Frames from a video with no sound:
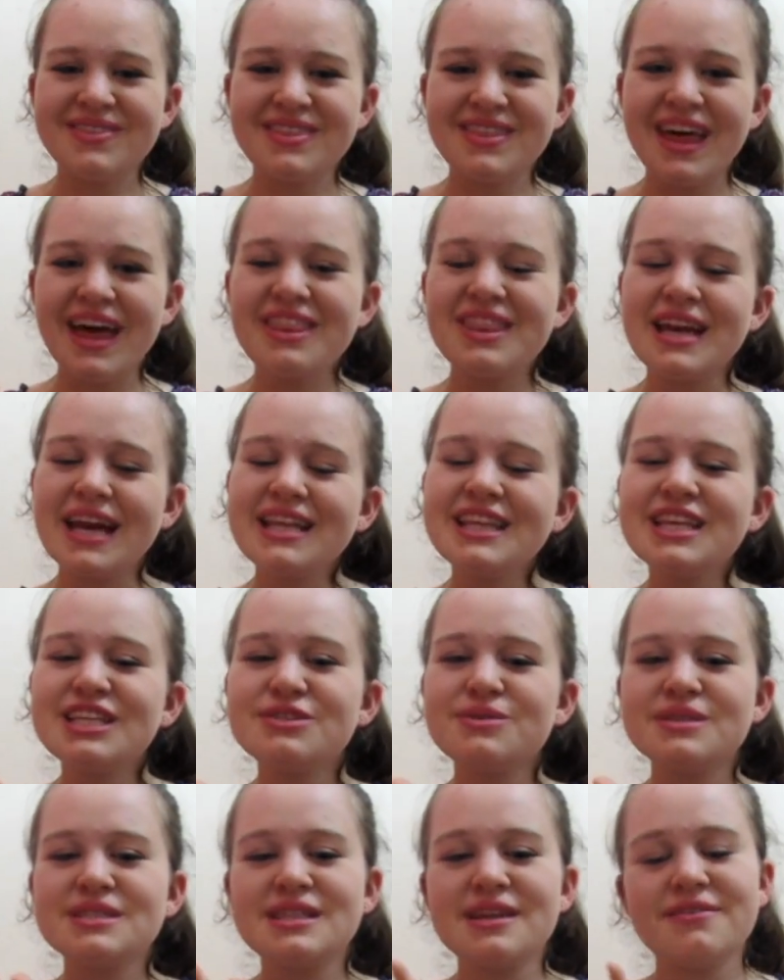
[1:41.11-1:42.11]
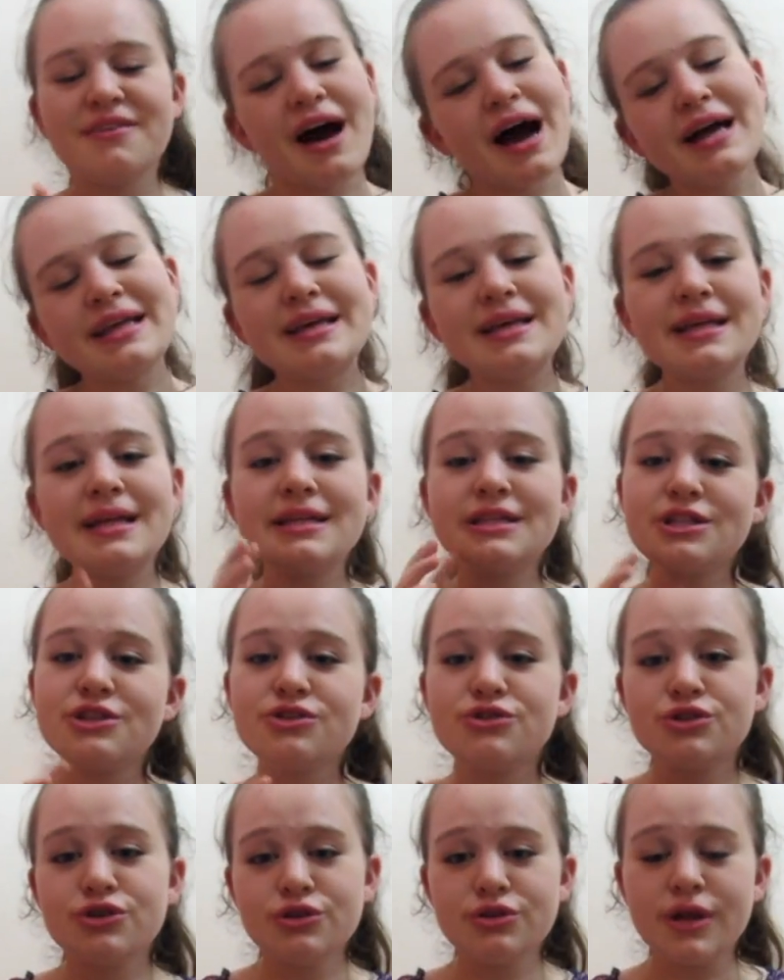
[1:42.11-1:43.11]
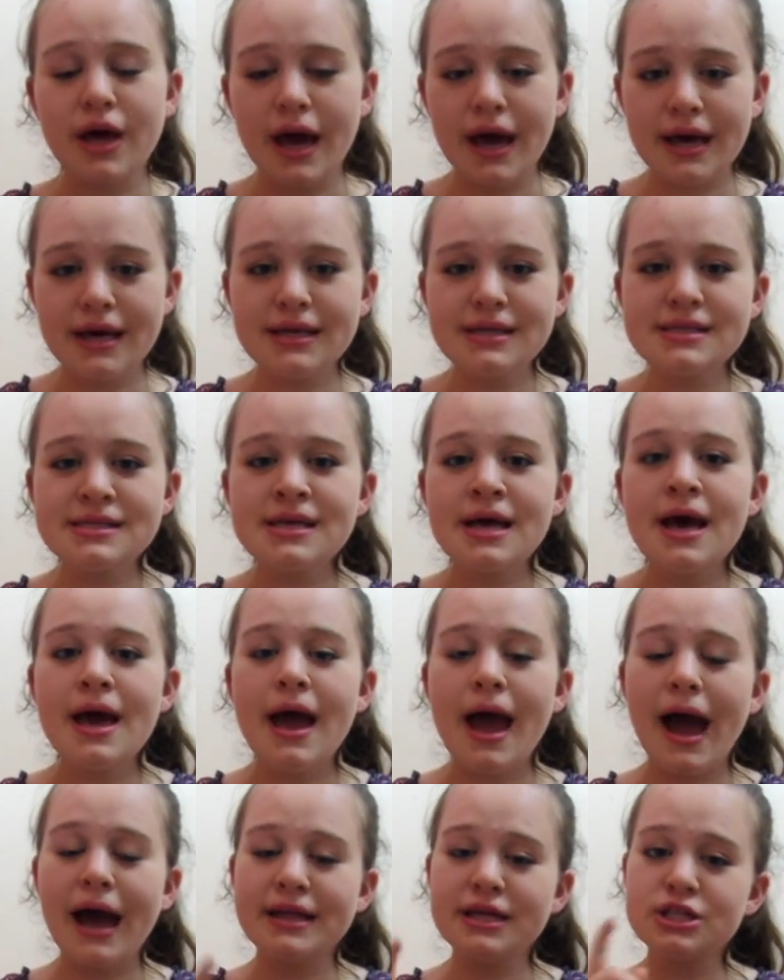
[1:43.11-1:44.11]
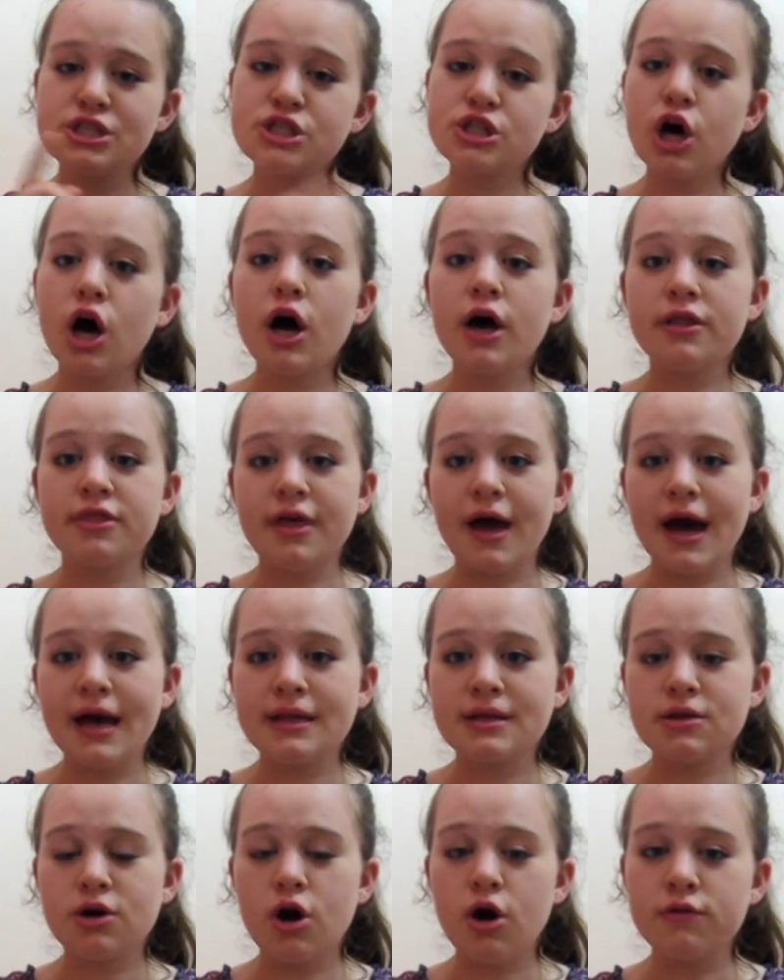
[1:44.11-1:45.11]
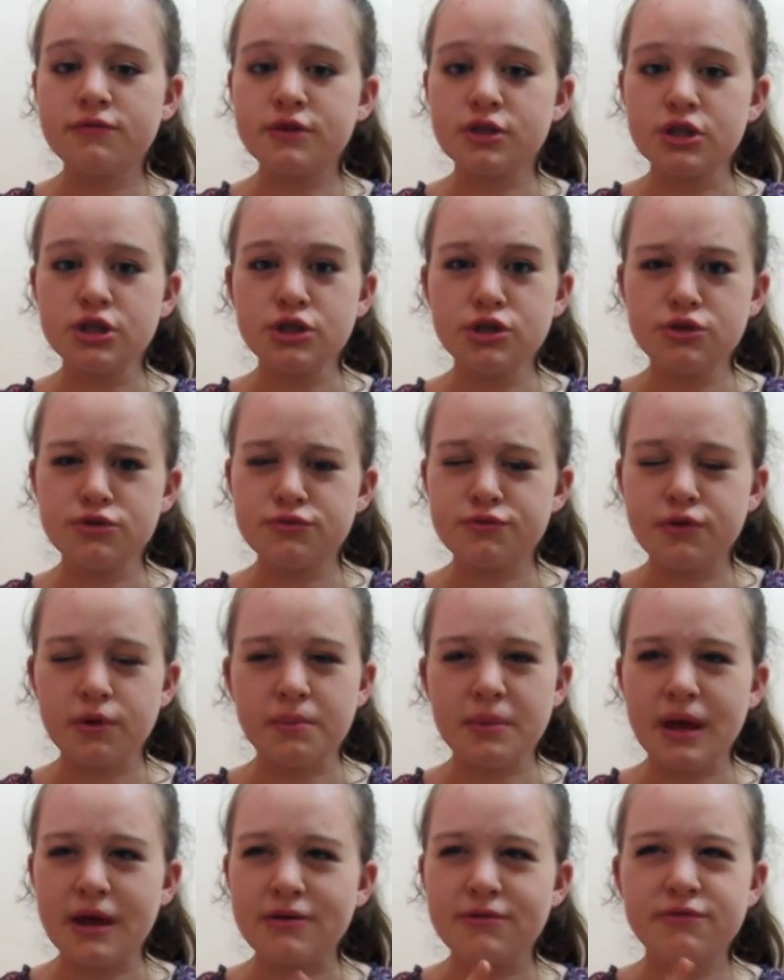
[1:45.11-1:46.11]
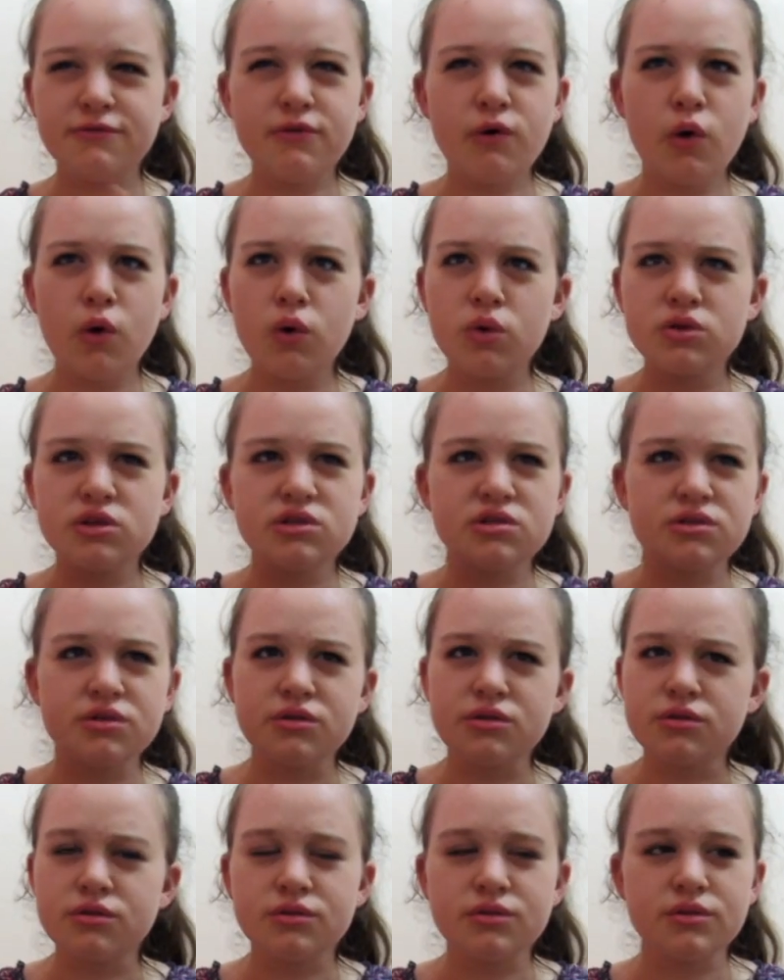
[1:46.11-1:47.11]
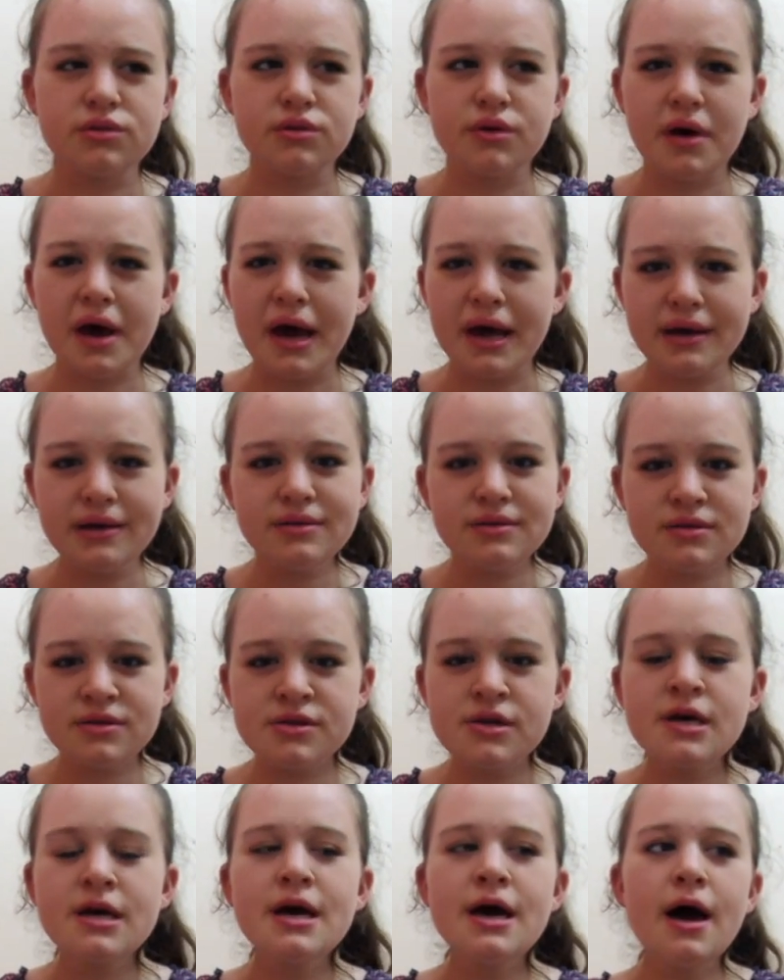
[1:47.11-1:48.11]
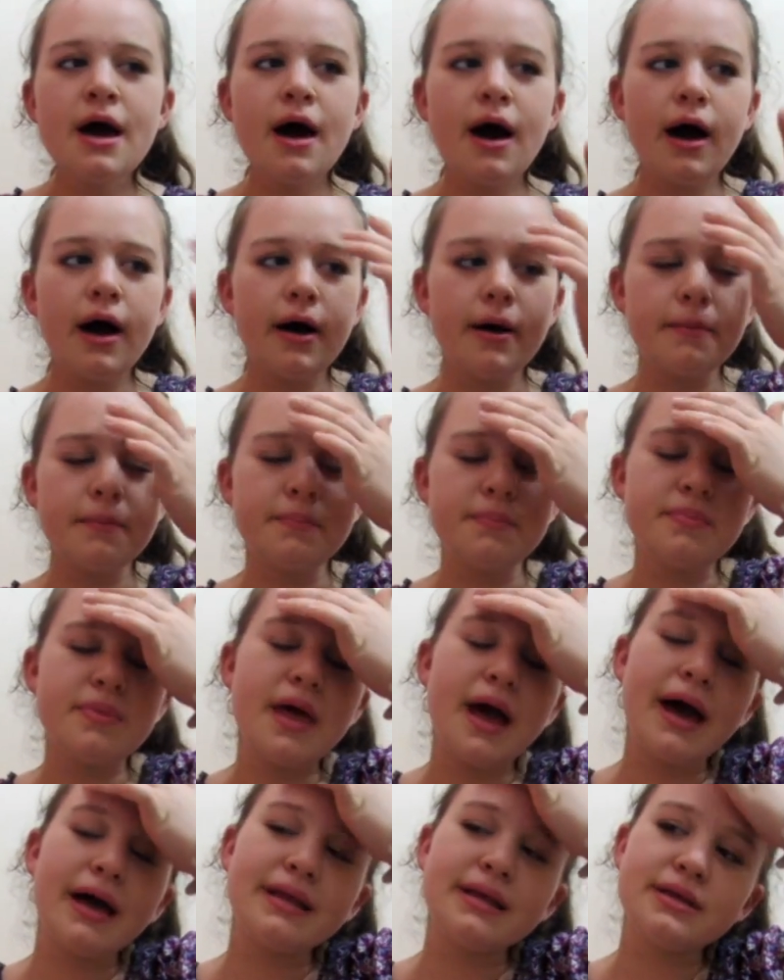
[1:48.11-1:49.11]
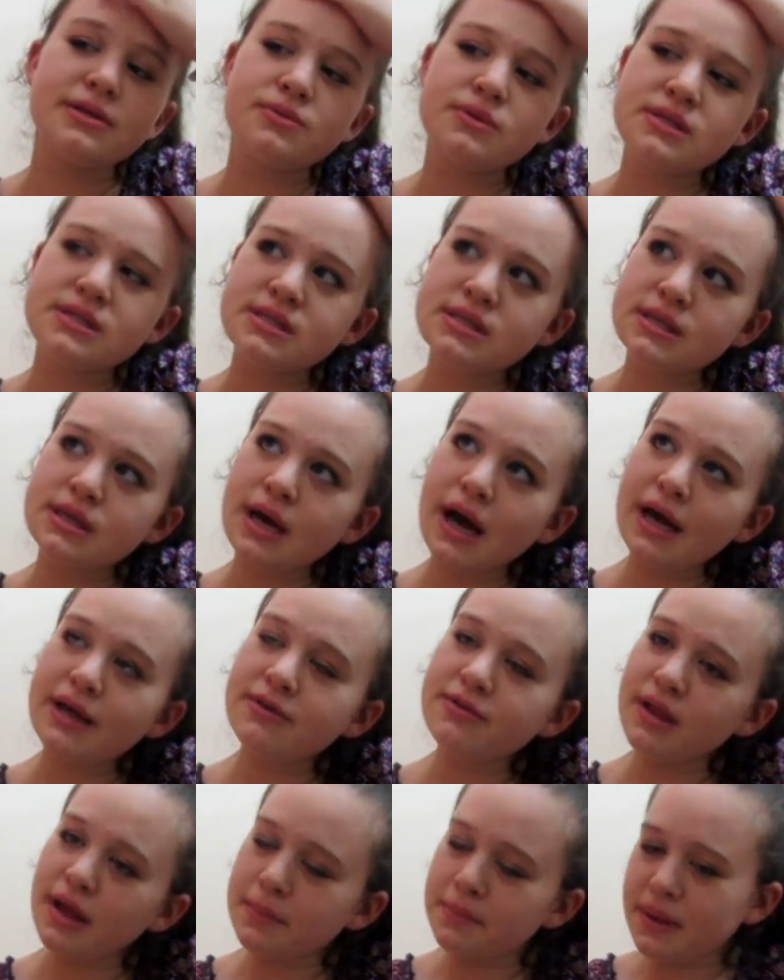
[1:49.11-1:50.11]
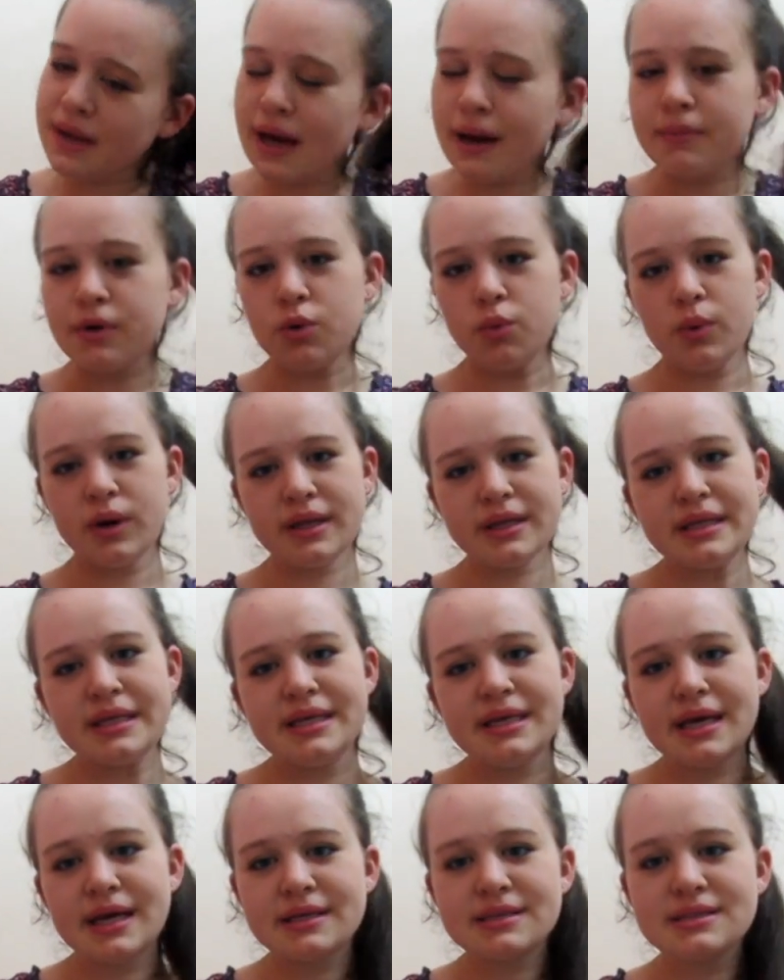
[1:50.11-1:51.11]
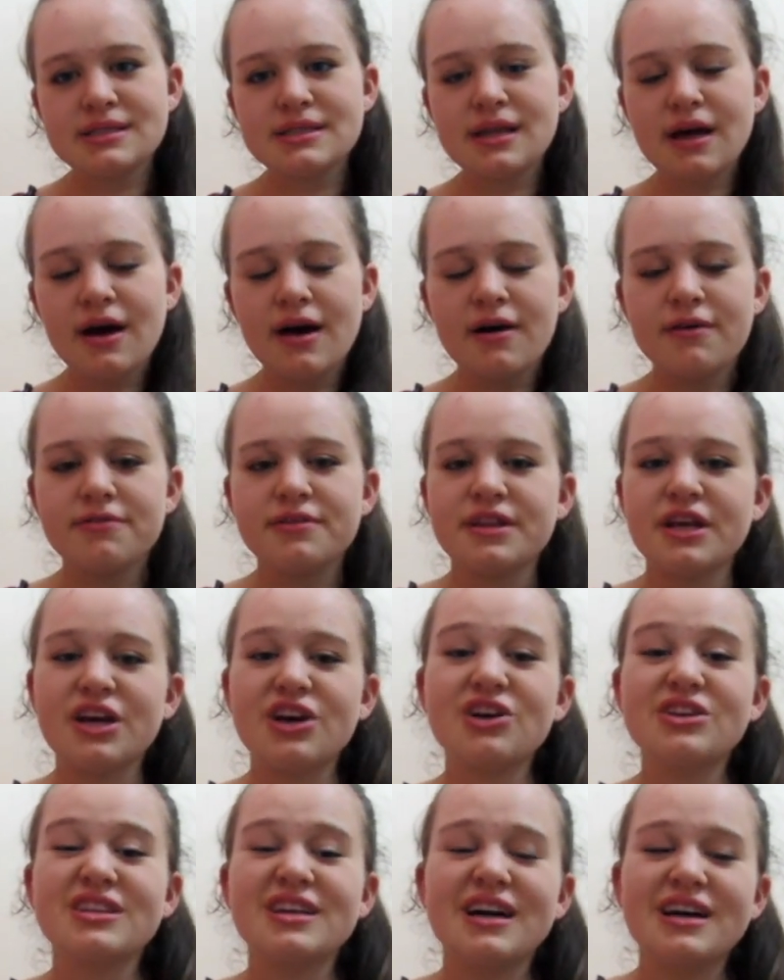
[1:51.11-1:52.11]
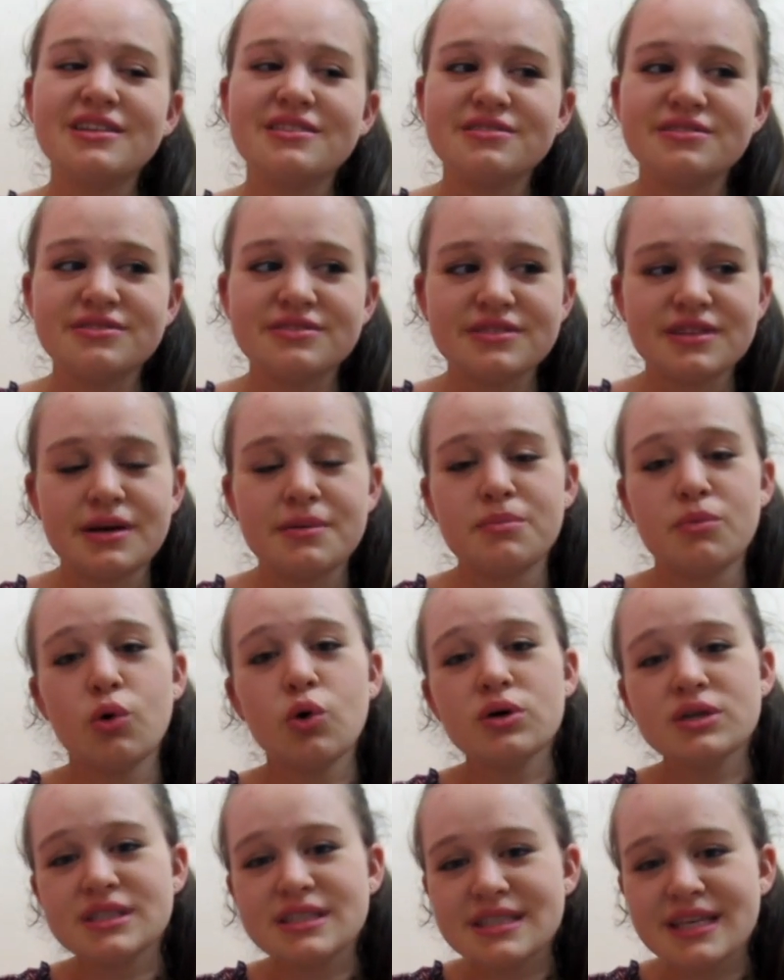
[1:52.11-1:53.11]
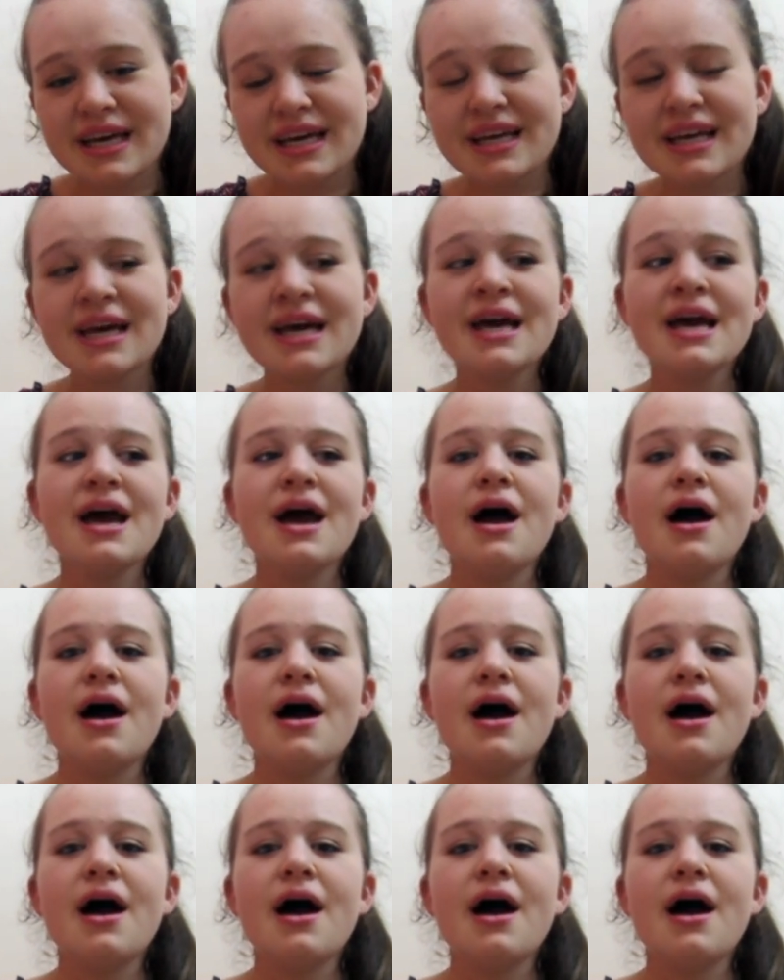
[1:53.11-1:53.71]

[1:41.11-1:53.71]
The athletics was divided into 2 days and it started that afternoon from like 4 till 8, and it was kind of like becoming windy and stuff, and I got kind of more sick.